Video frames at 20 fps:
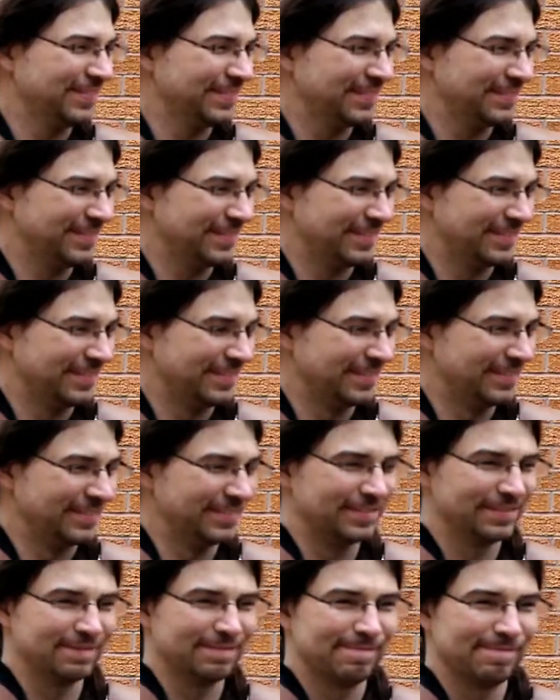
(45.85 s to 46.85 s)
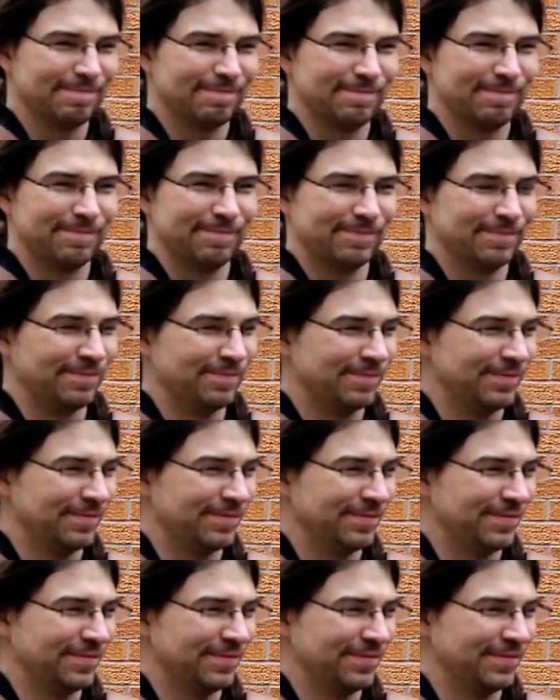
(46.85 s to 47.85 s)

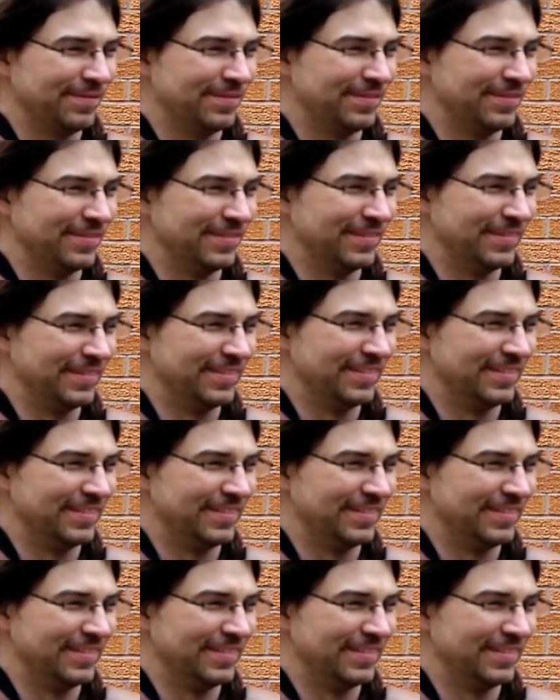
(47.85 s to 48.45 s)
No words are spoken by the person on screen.